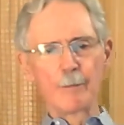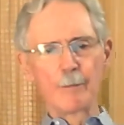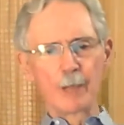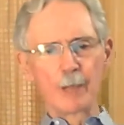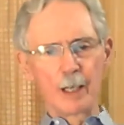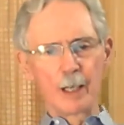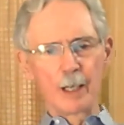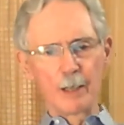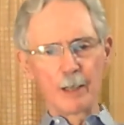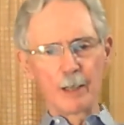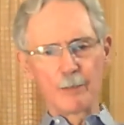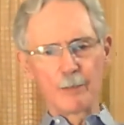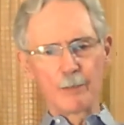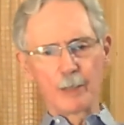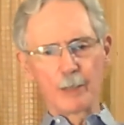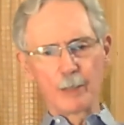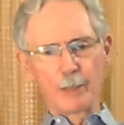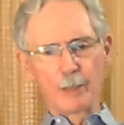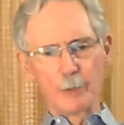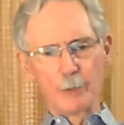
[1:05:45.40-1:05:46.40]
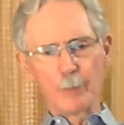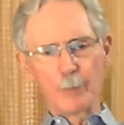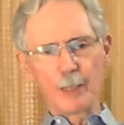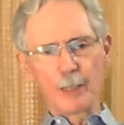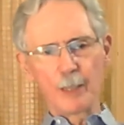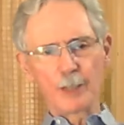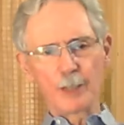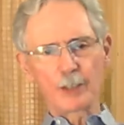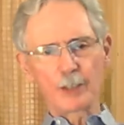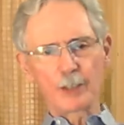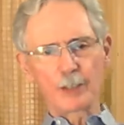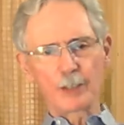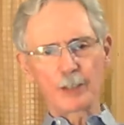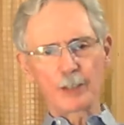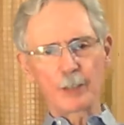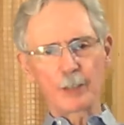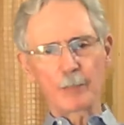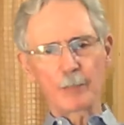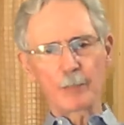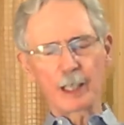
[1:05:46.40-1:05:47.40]
of rupees,
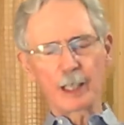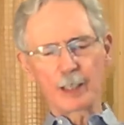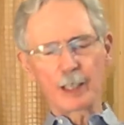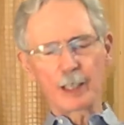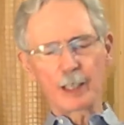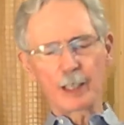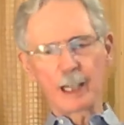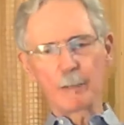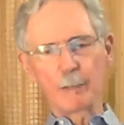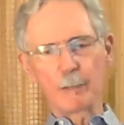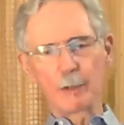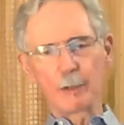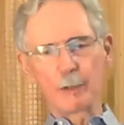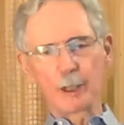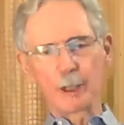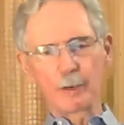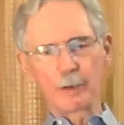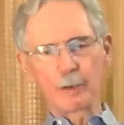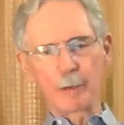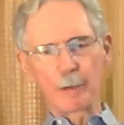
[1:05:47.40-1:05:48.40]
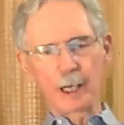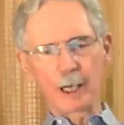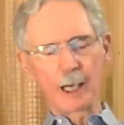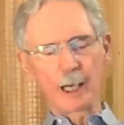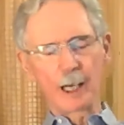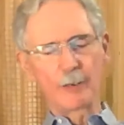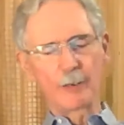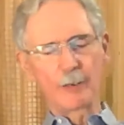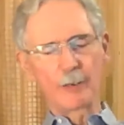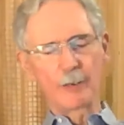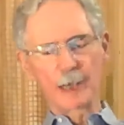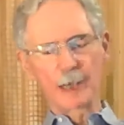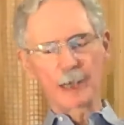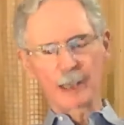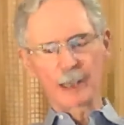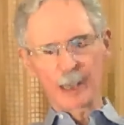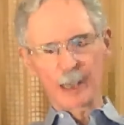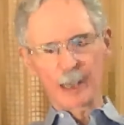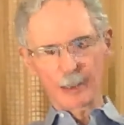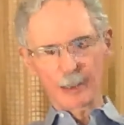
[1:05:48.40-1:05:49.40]
something in the neighborhood of about $100 million.
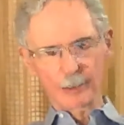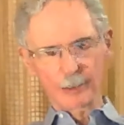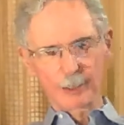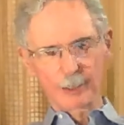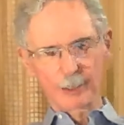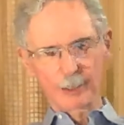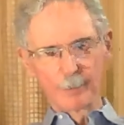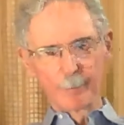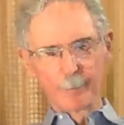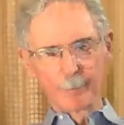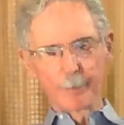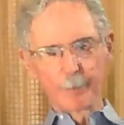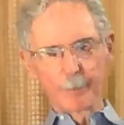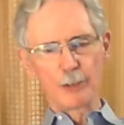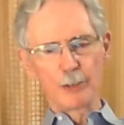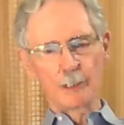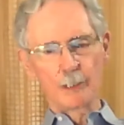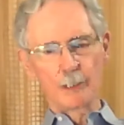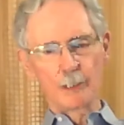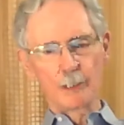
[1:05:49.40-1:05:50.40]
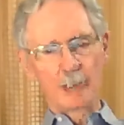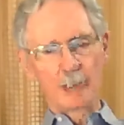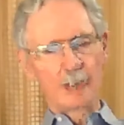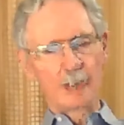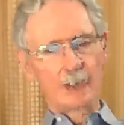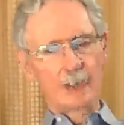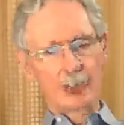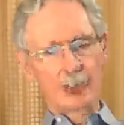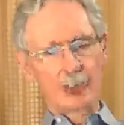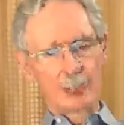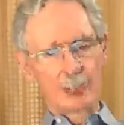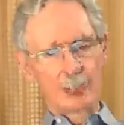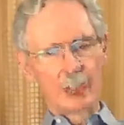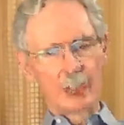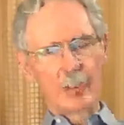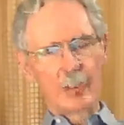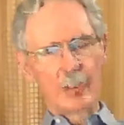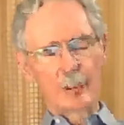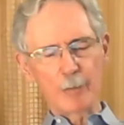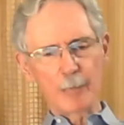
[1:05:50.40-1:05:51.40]
But they still
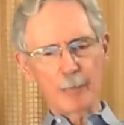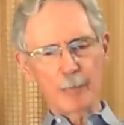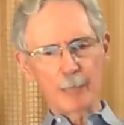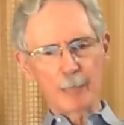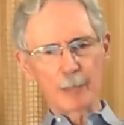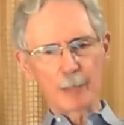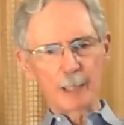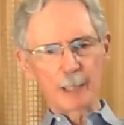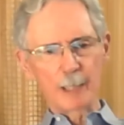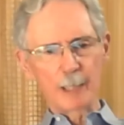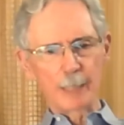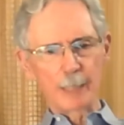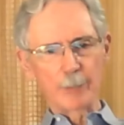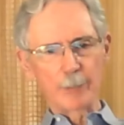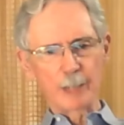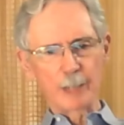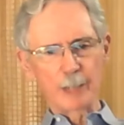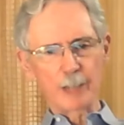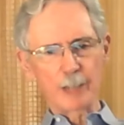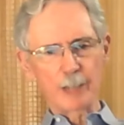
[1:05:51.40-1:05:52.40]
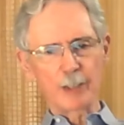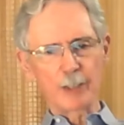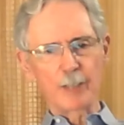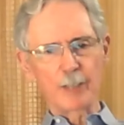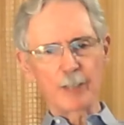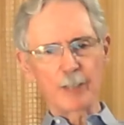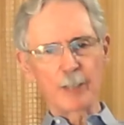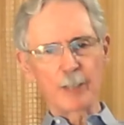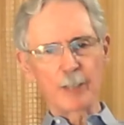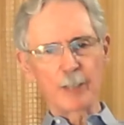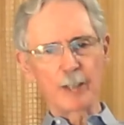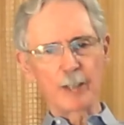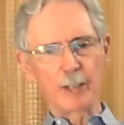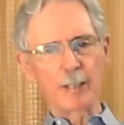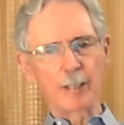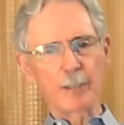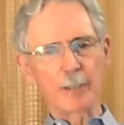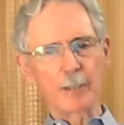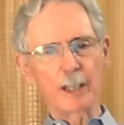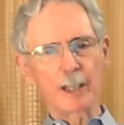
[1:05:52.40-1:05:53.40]
haven't been able to take possession of the building
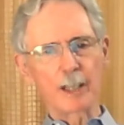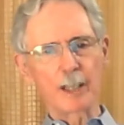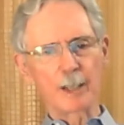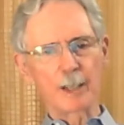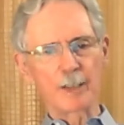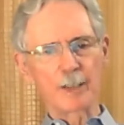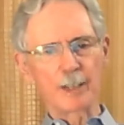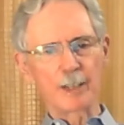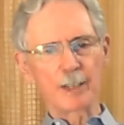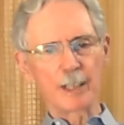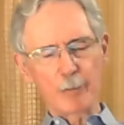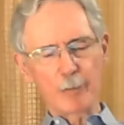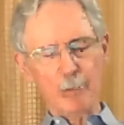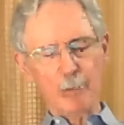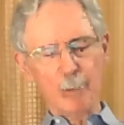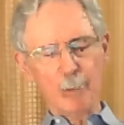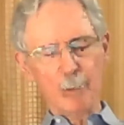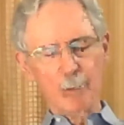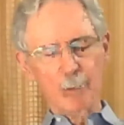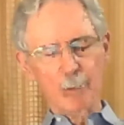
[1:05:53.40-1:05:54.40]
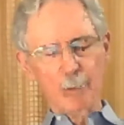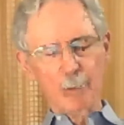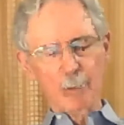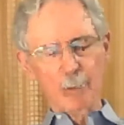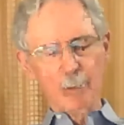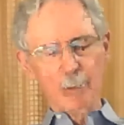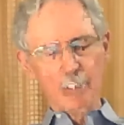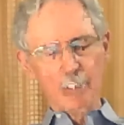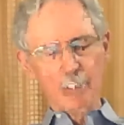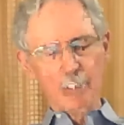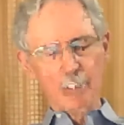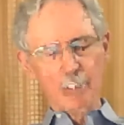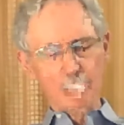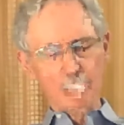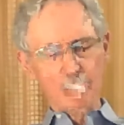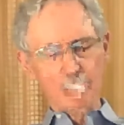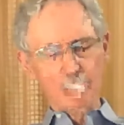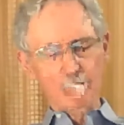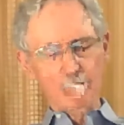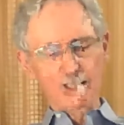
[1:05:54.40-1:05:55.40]
because the government
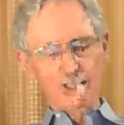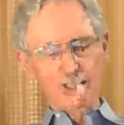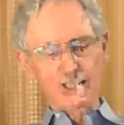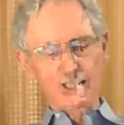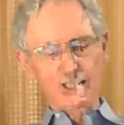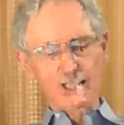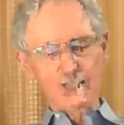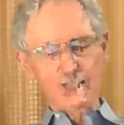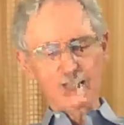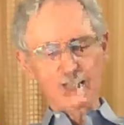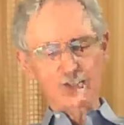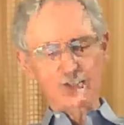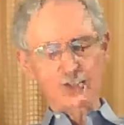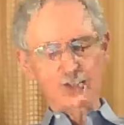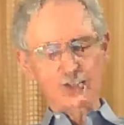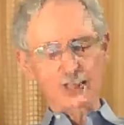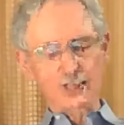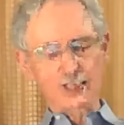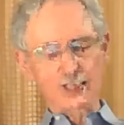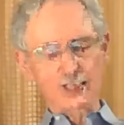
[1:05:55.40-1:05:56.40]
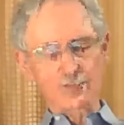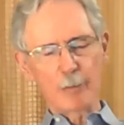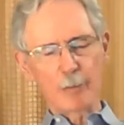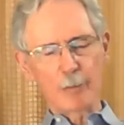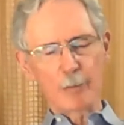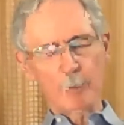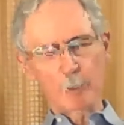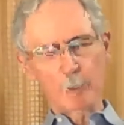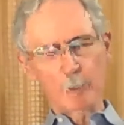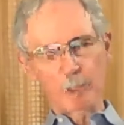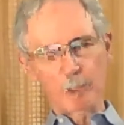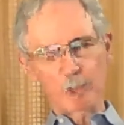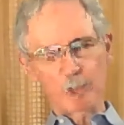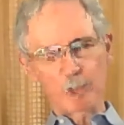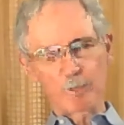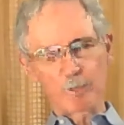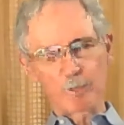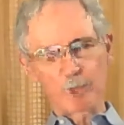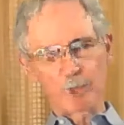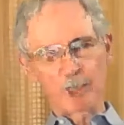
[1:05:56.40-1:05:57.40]
of India has still not given permission
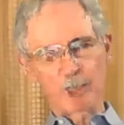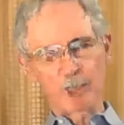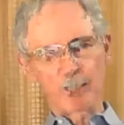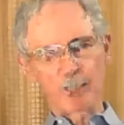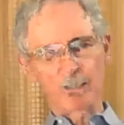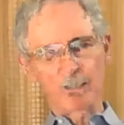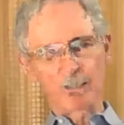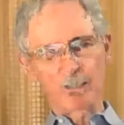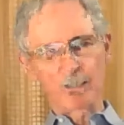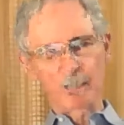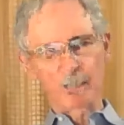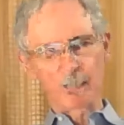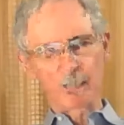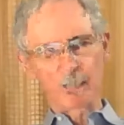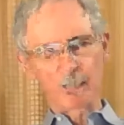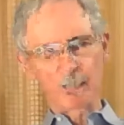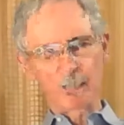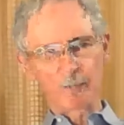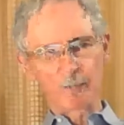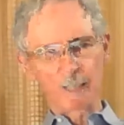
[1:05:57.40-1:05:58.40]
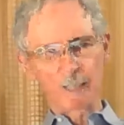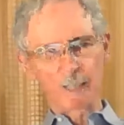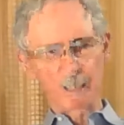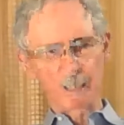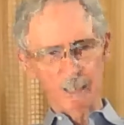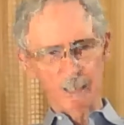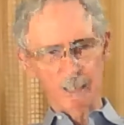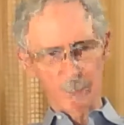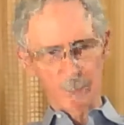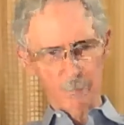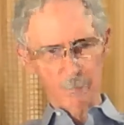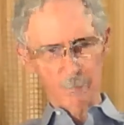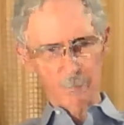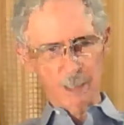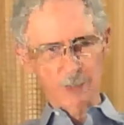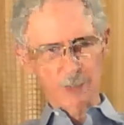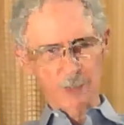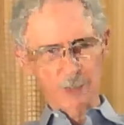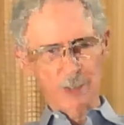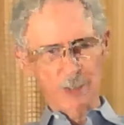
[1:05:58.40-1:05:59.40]
for that sale to finally take
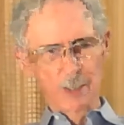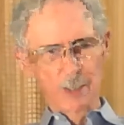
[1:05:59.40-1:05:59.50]
place.